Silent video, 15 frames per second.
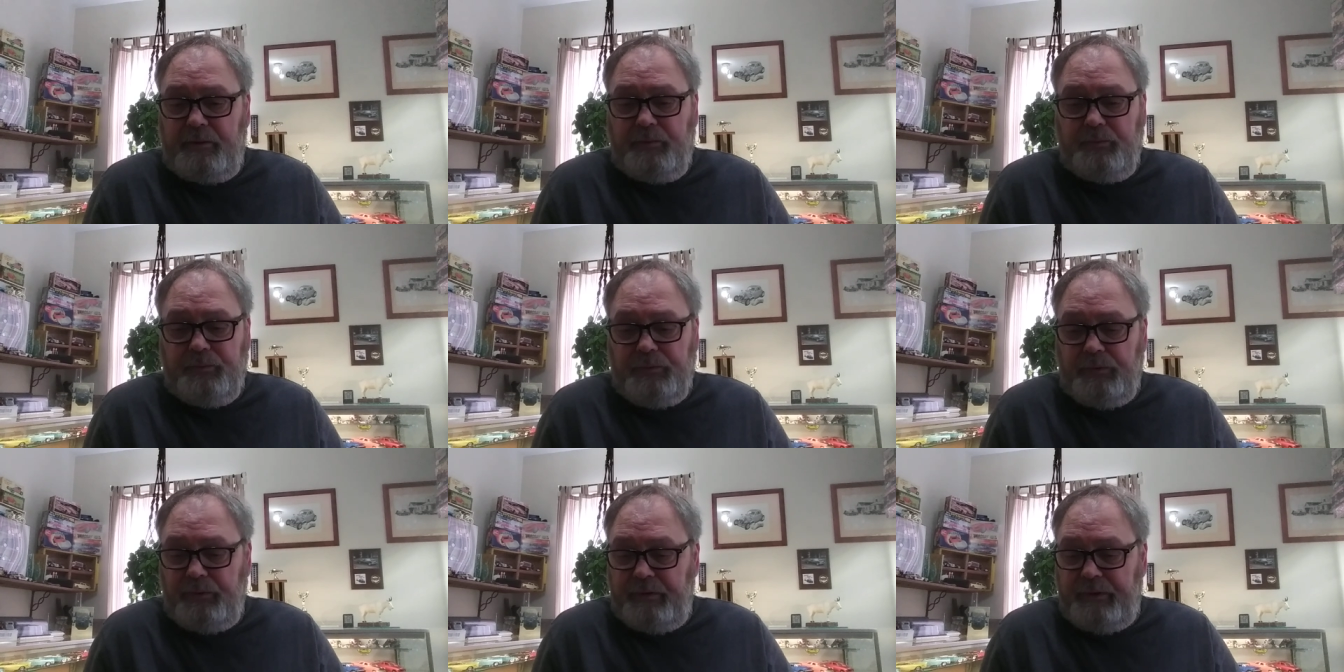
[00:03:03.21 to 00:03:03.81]
it a
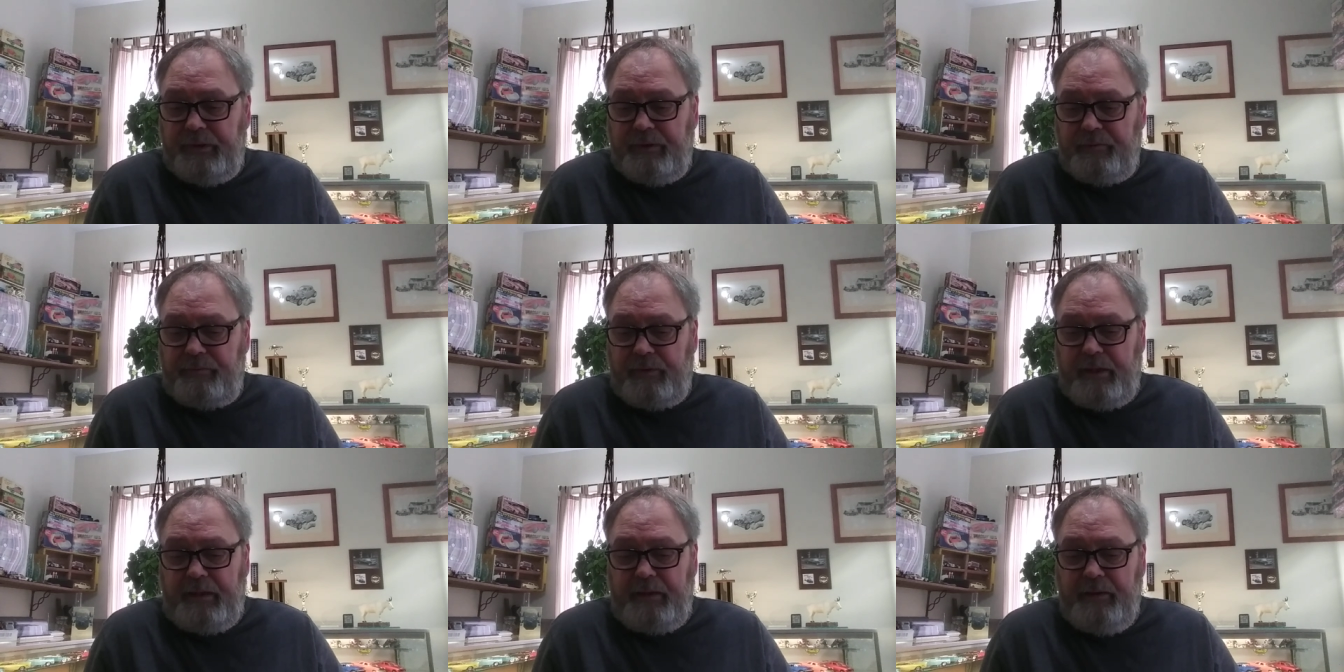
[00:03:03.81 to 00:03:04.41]
rule that if
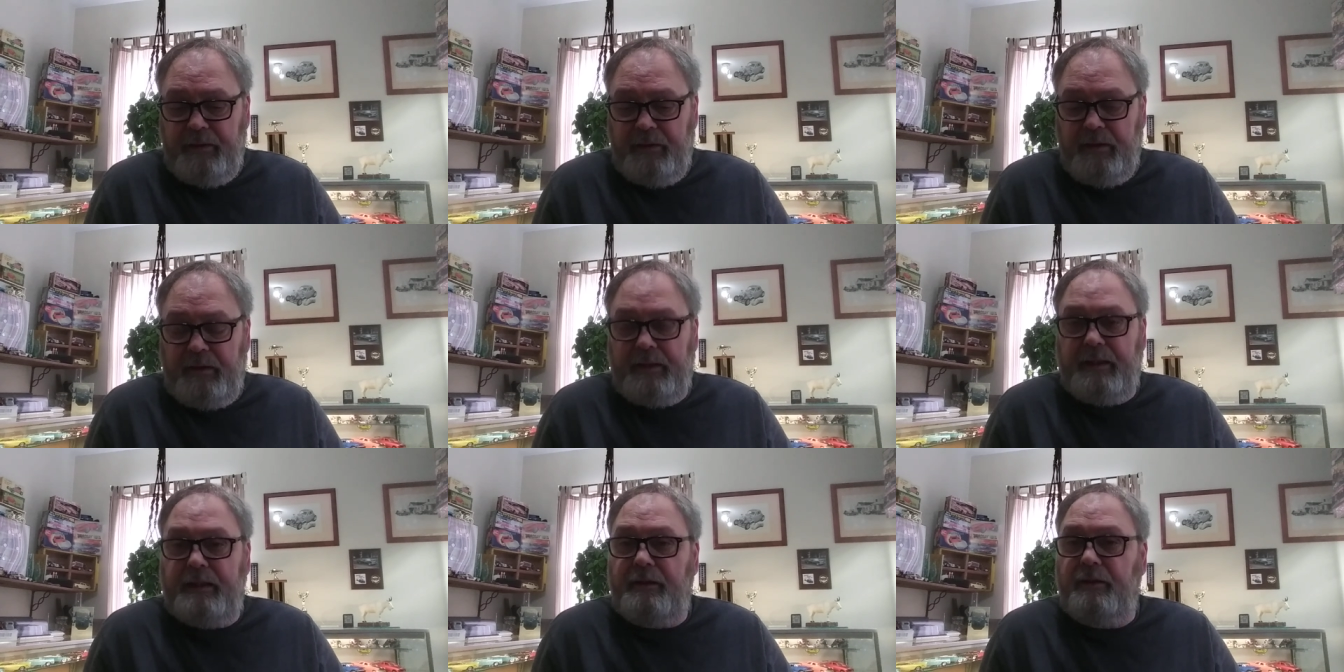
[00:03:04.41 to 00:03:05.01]
I
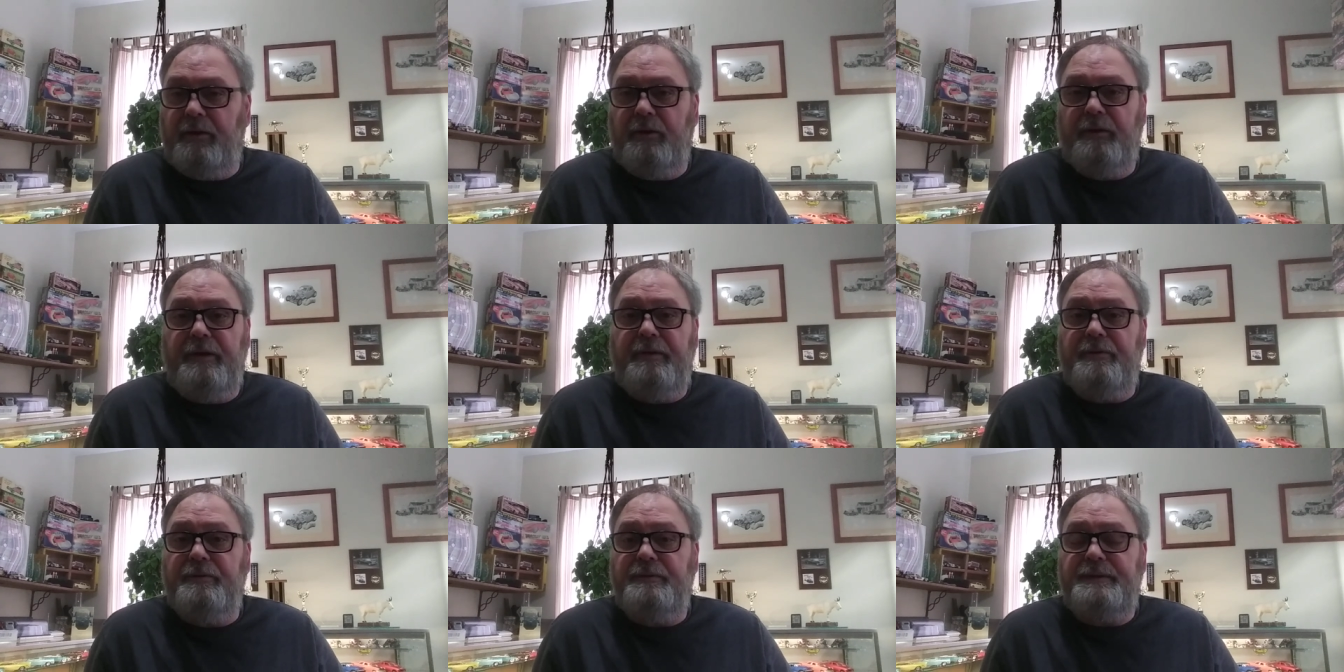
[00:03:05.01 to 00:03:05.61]
got to hurry
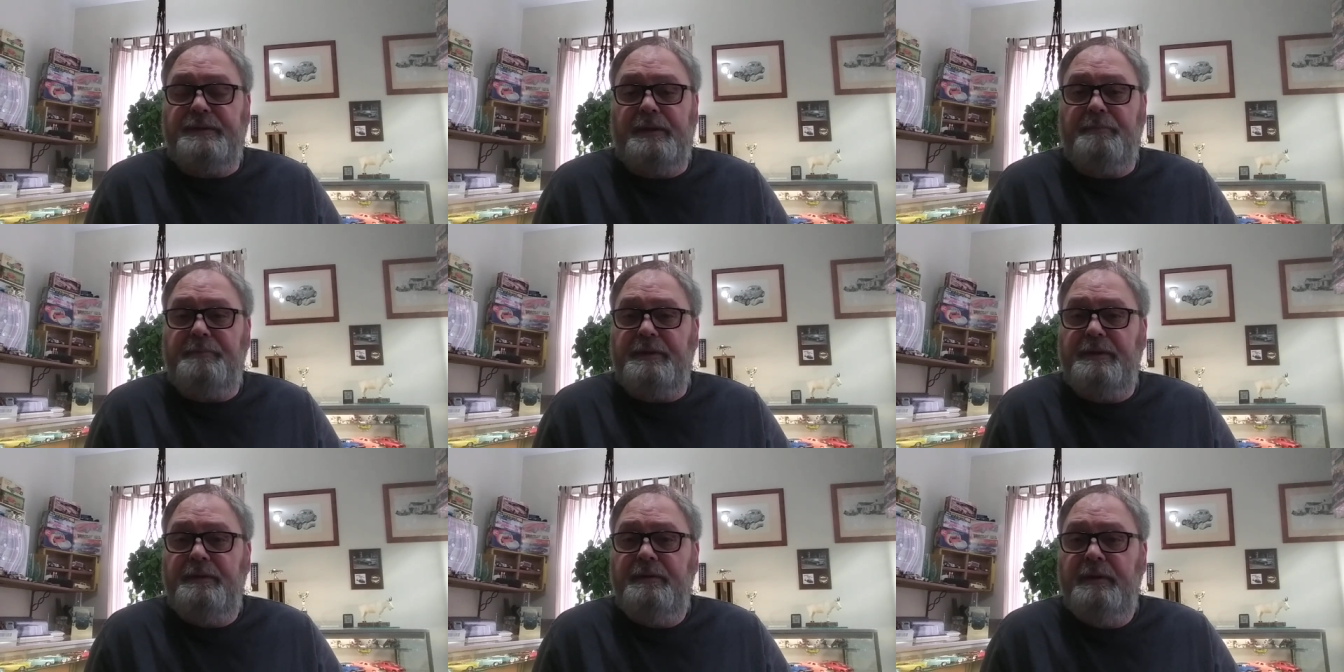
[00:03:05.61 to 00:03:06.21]
through
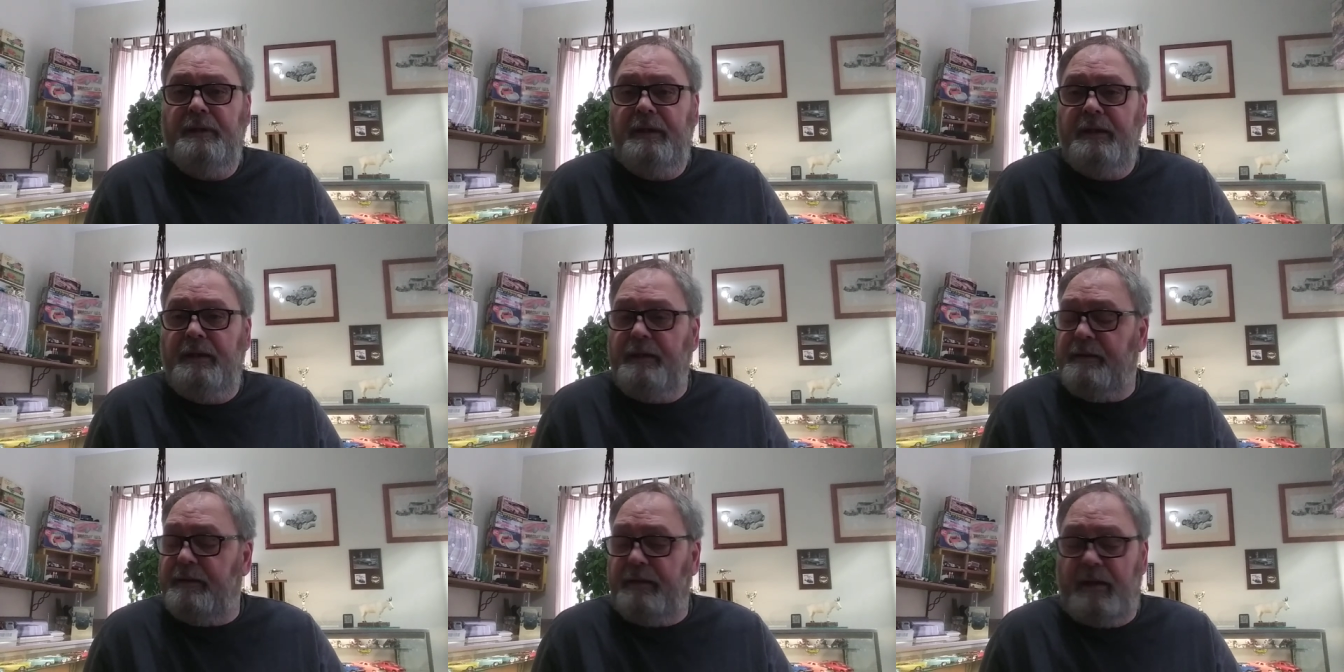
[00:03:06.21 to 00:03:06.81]
something,
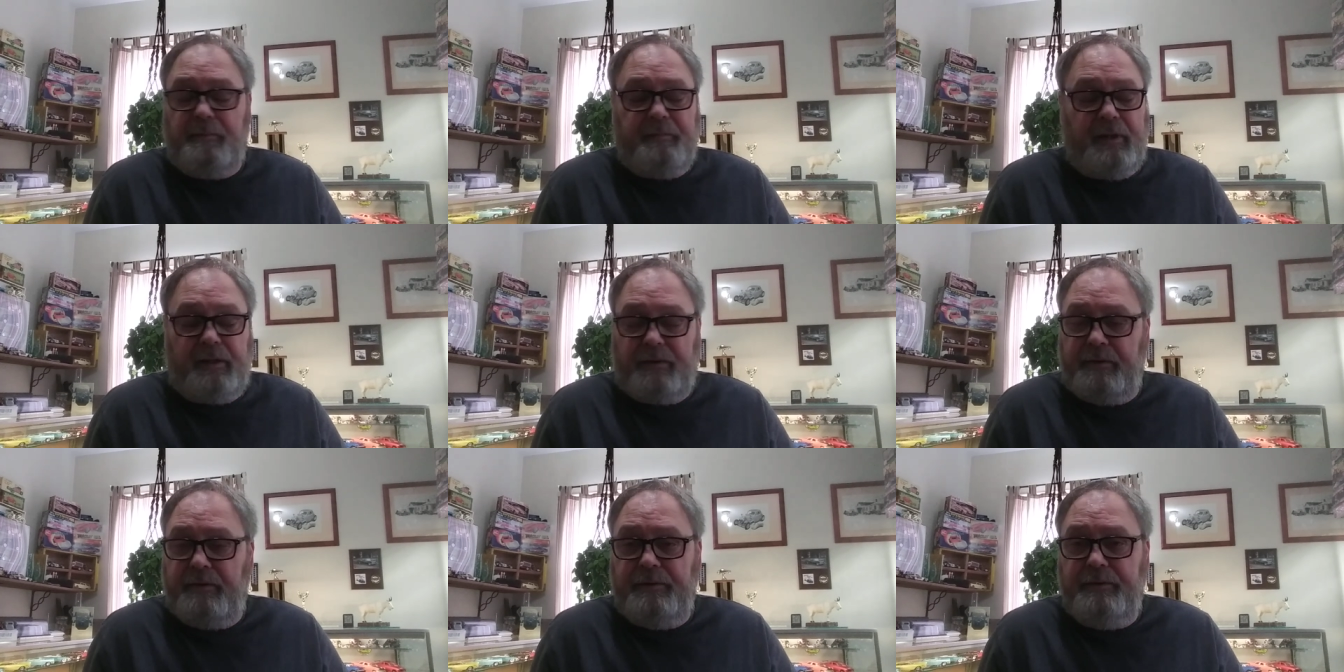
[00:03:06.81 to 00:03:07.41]
then I'm not
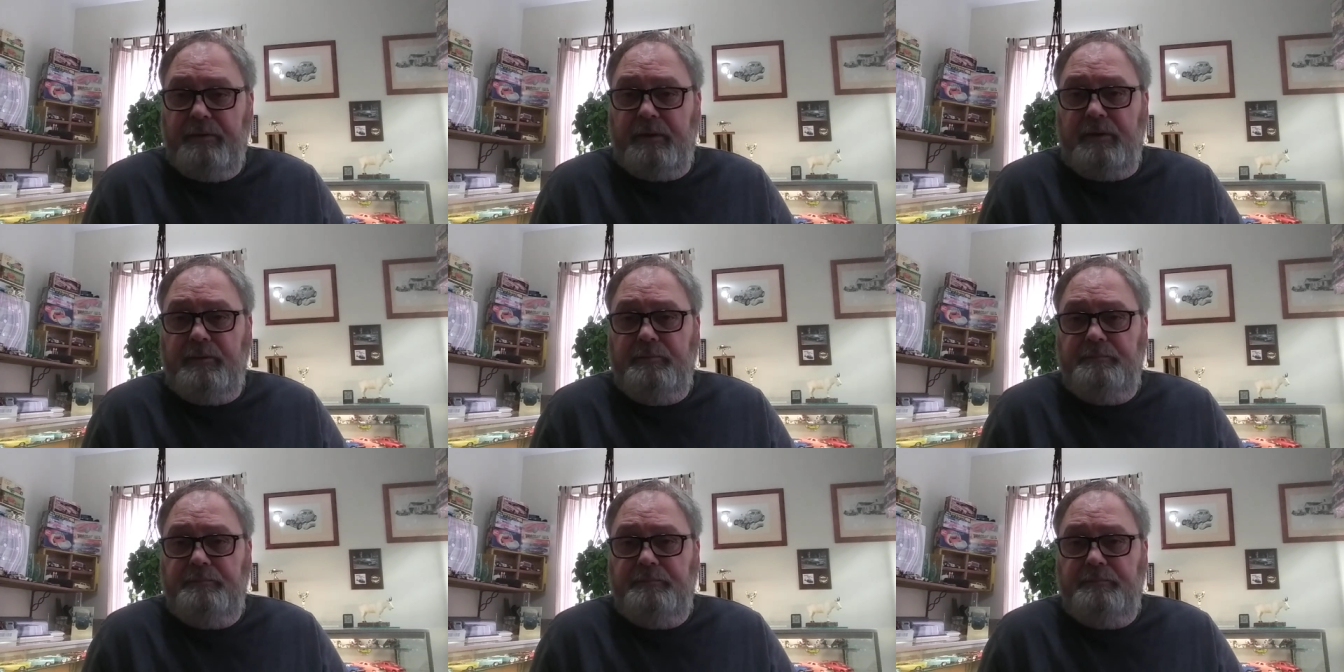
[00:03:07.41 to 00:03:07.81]
going to do it.